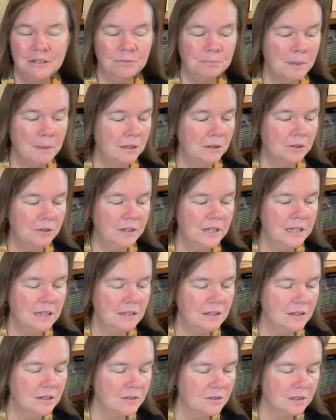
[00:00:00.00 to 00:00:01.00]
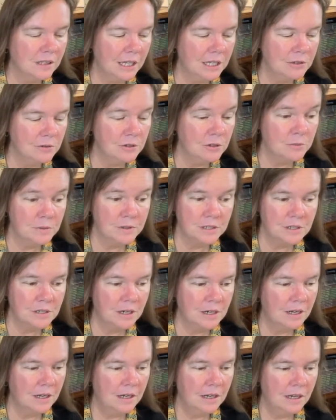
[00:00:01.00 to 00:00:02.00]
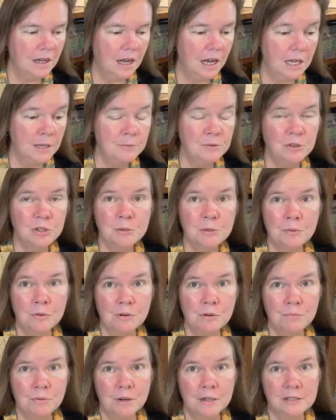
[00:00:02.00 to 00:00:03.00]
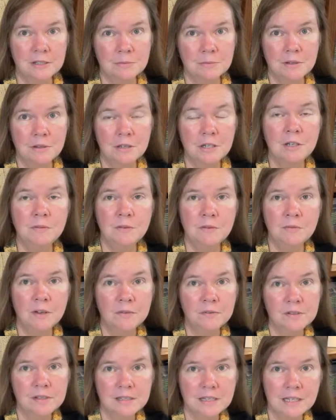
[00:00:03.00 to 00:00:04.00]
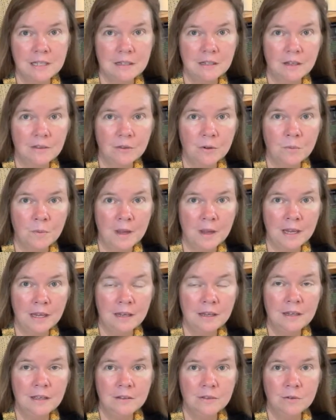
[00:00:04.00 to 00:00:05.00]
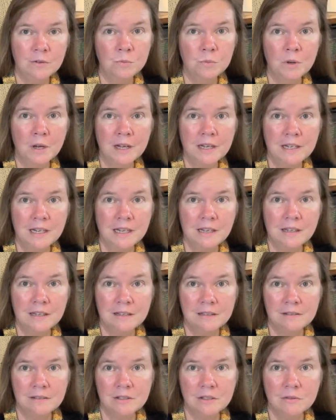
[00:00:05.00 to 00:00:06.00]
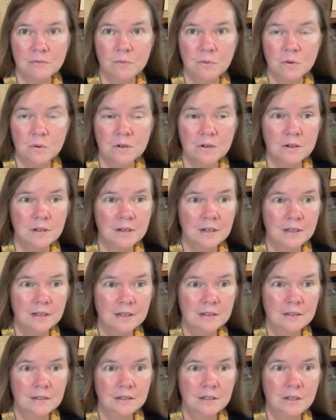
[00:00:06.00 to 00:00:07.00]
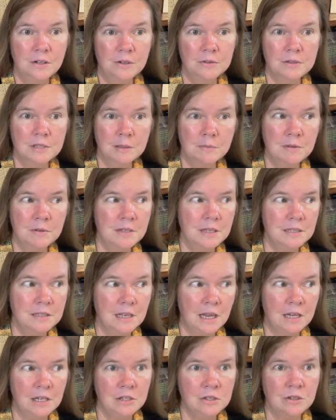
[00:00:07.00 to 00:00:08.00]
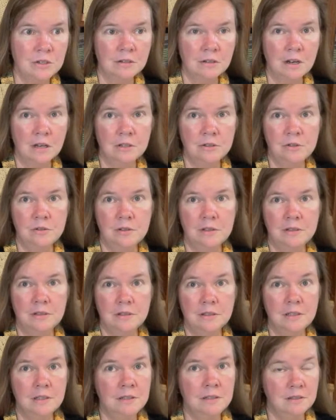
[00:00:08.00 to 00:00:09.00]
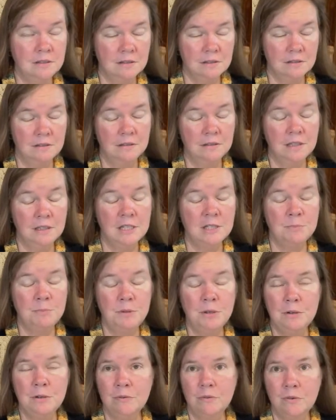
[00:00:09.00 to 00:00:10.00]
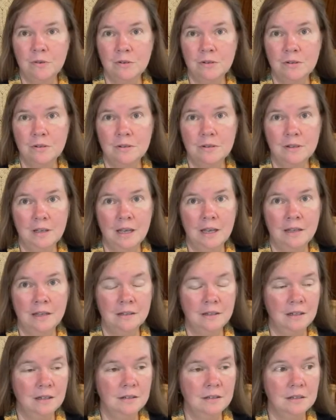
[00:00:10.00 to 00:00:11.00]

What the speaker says: by learning another language, which I am super impressed with. And if you've ever seen the way the writing is for, some of these Asian countries, it's beautiful and